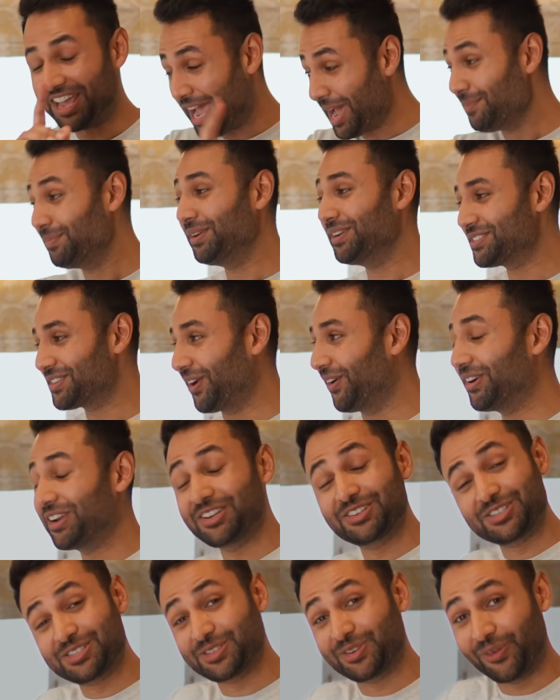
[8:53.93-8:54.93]
Apple is currently
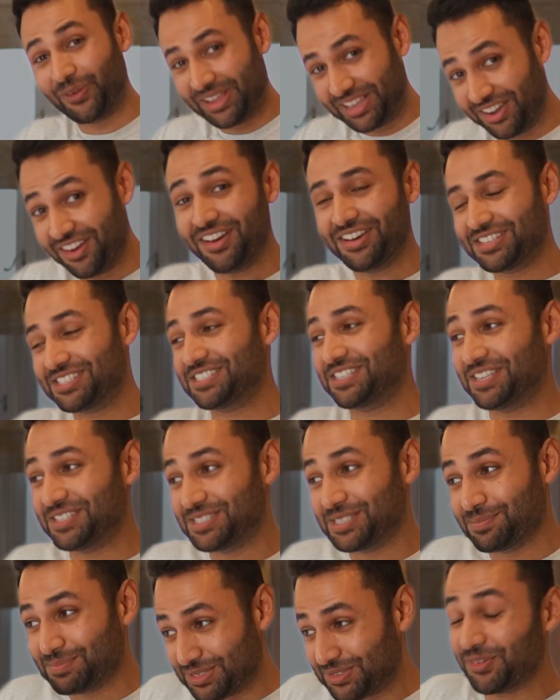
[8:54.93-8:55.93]
destroying us in
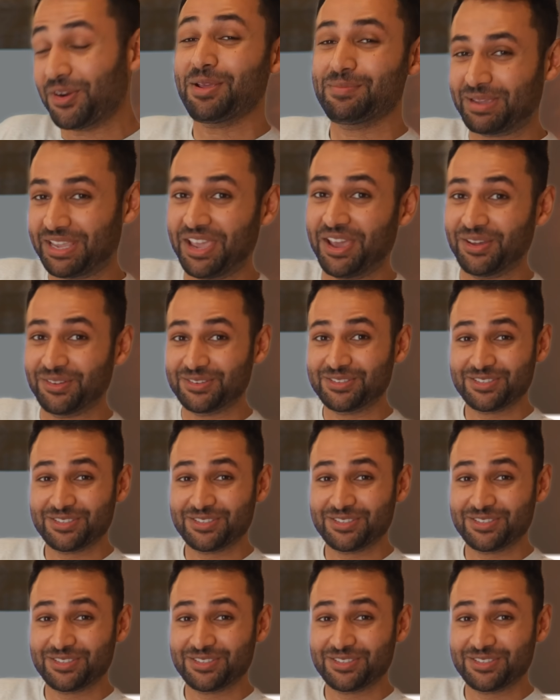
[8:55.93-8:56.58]
subscriber count.